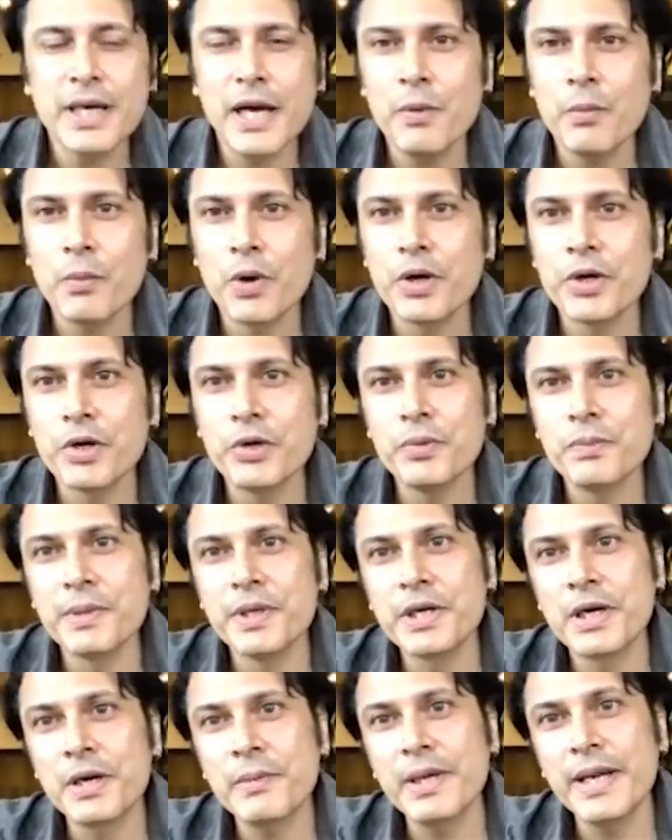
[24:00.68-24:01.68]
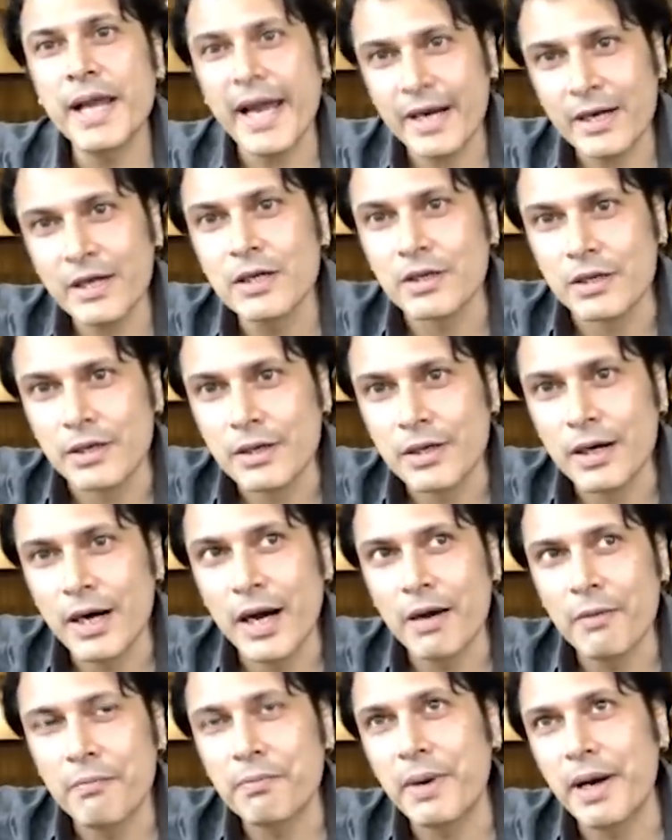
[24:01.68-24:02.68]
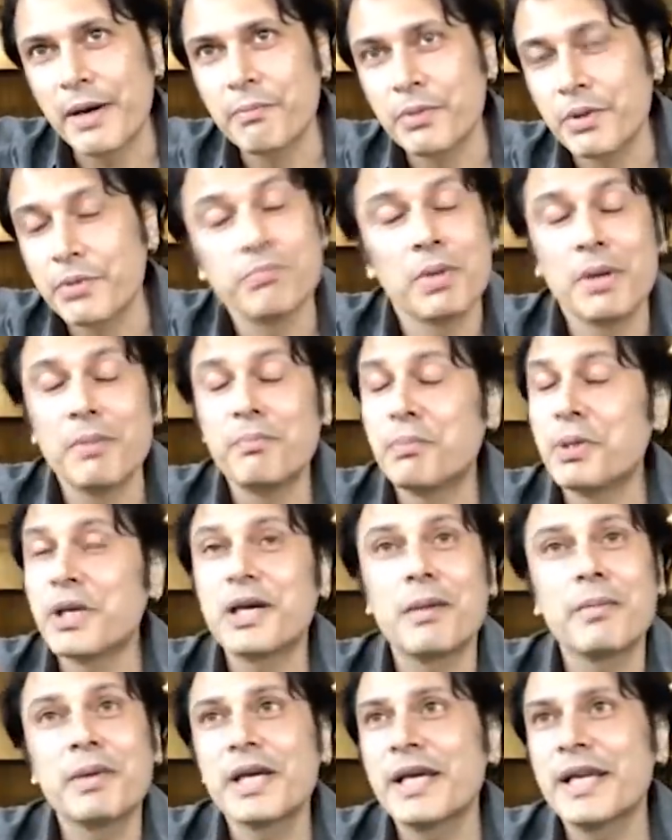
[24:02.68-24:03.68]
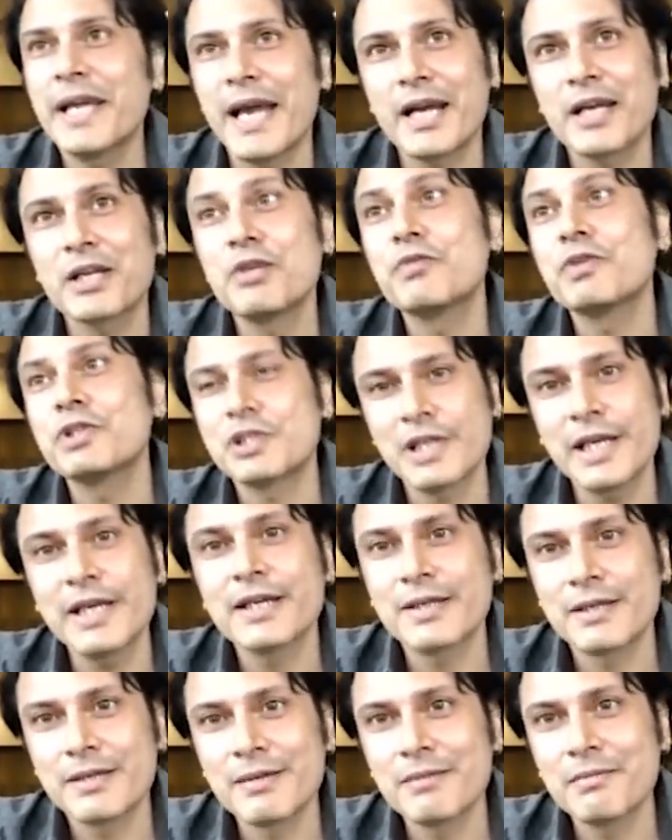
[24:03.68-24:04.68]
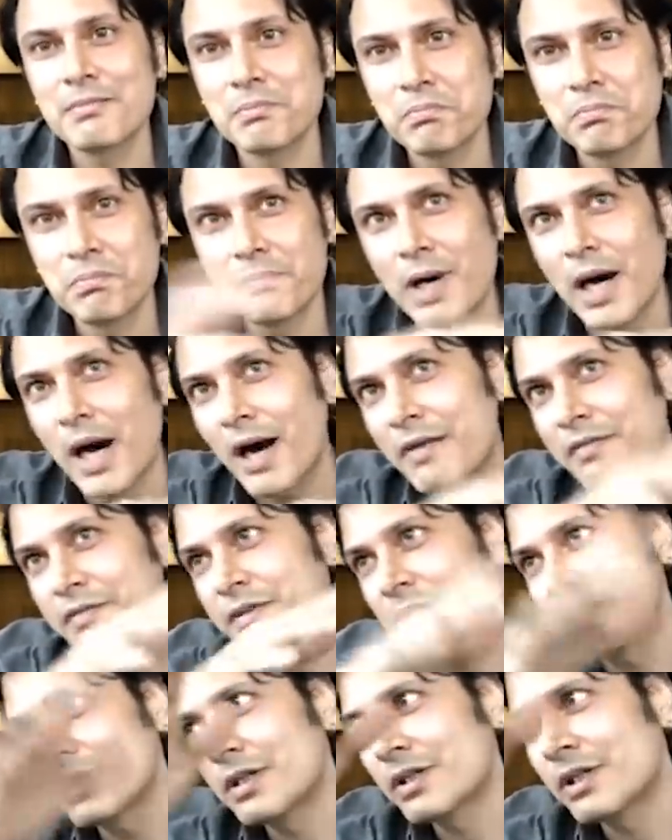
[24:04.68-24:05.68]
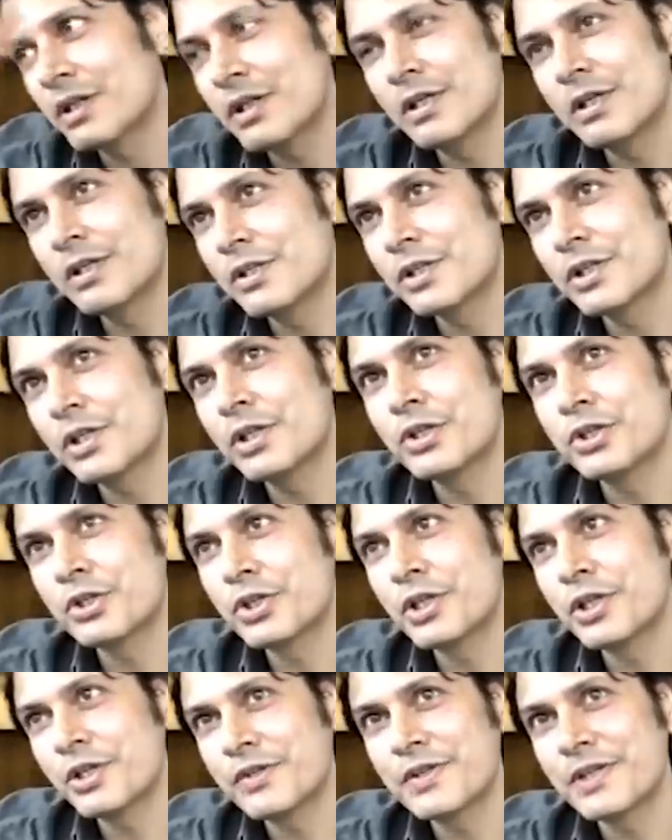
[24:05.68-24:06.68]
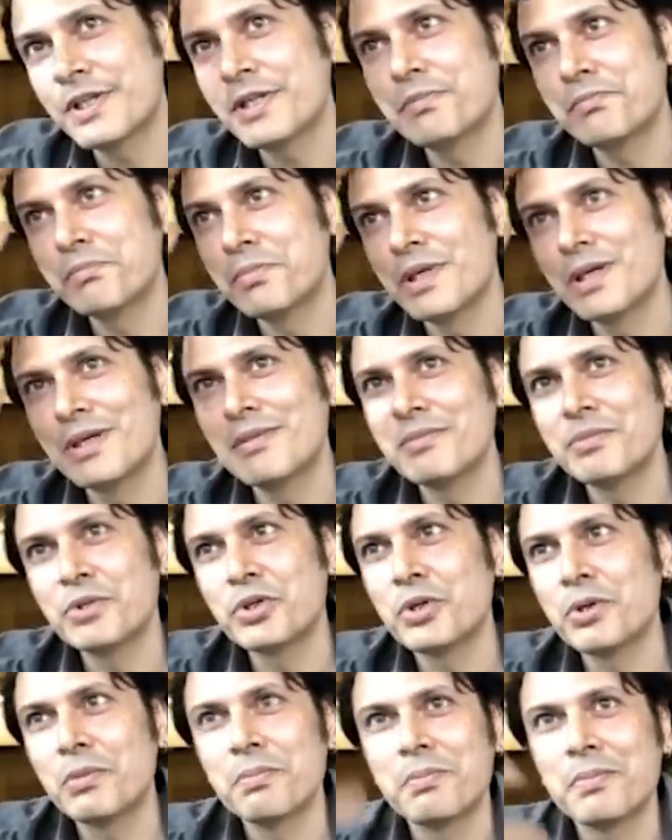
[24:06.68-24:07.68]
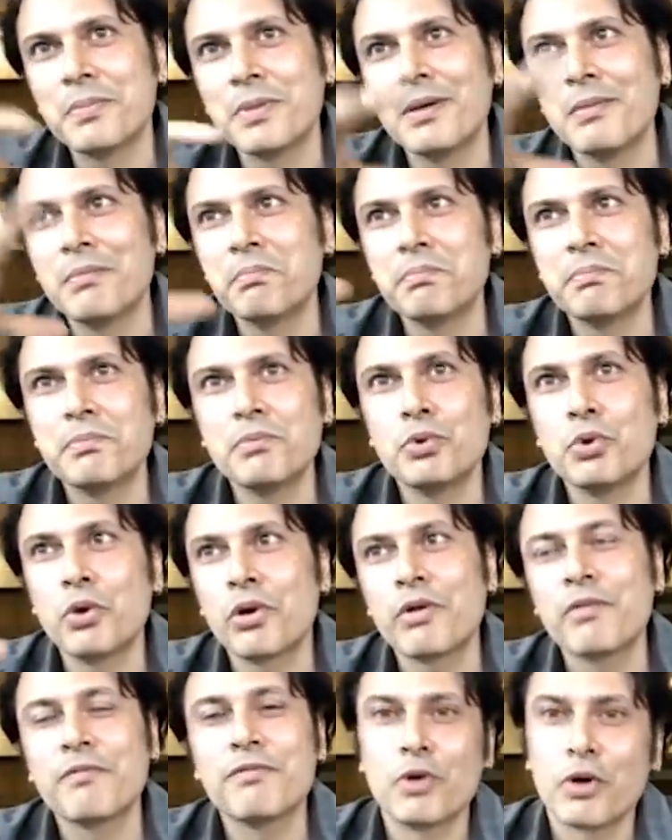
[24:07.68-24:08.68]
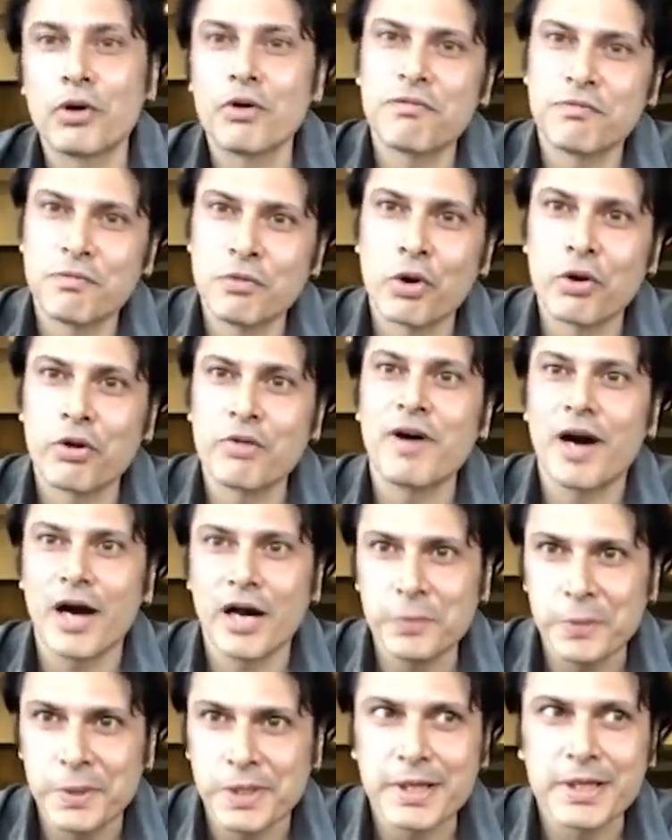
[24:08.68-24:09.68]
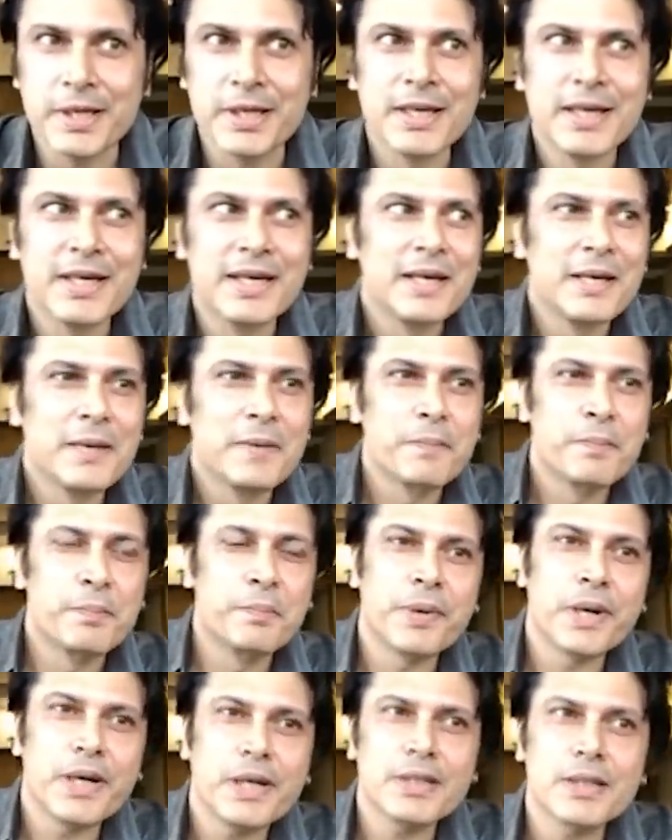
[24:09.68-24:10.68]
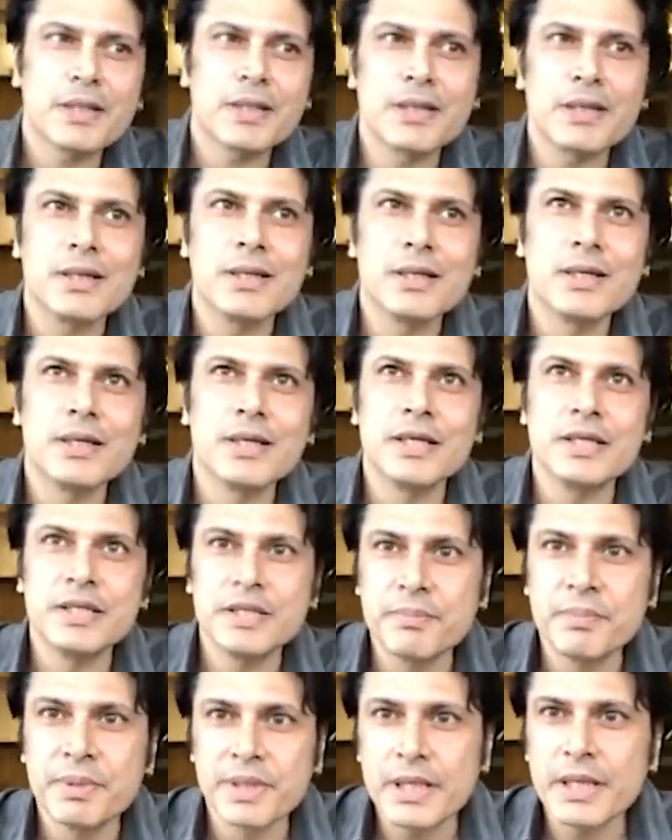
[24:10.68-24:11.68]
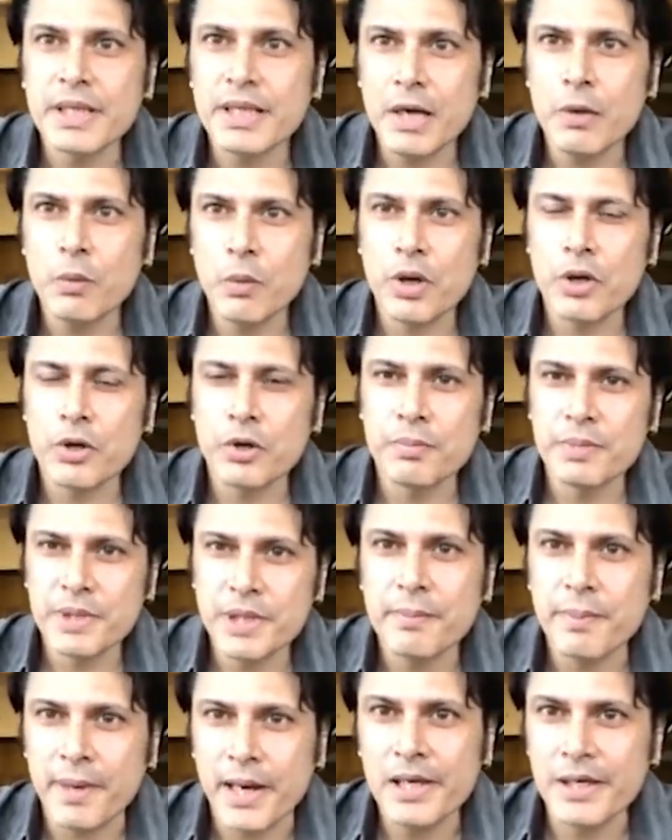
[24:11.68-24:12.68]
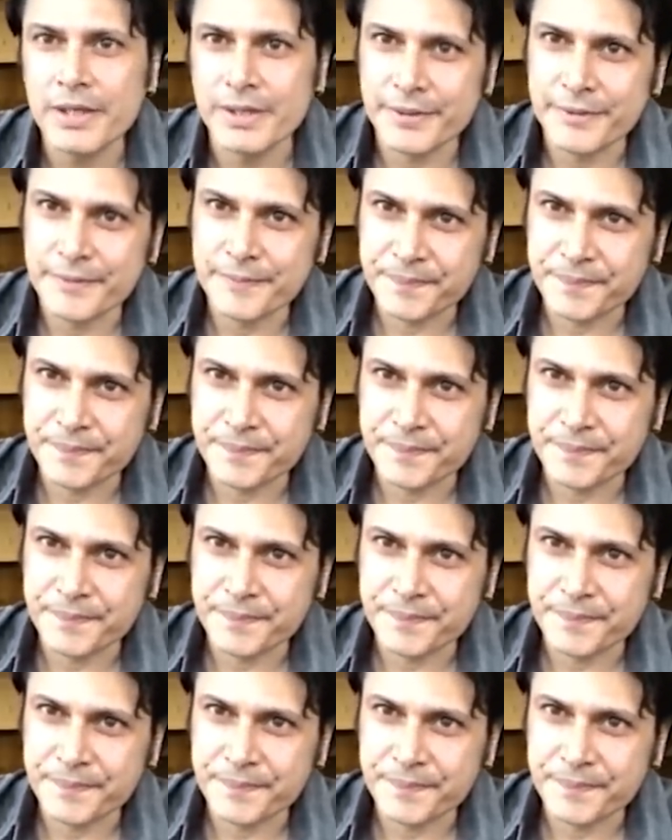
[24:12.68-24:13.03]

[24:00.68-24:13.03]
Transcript: I wanted to become an actor. Becoming an actor was like after a real, lot of hard work. But in the beginning, I wanted to be a pilot,